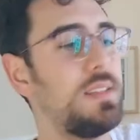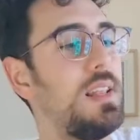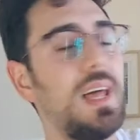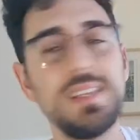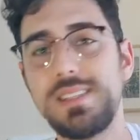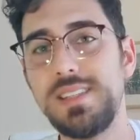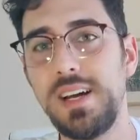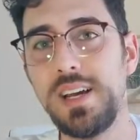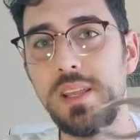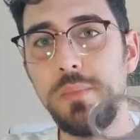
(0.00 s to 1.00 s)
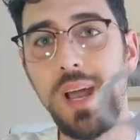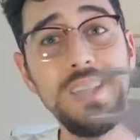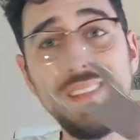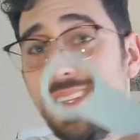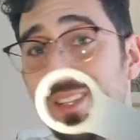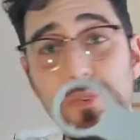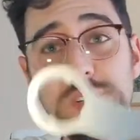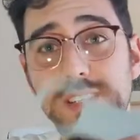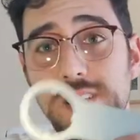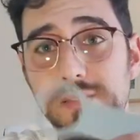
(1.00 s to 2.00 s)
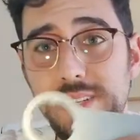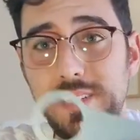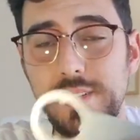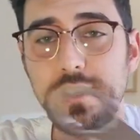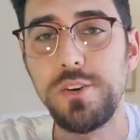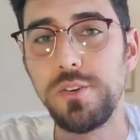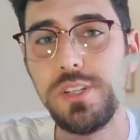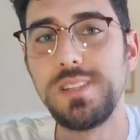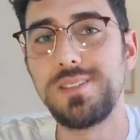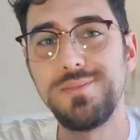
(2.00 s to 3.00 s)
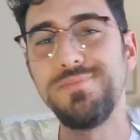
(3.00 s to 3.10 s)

the last time I didn't receive it, so it's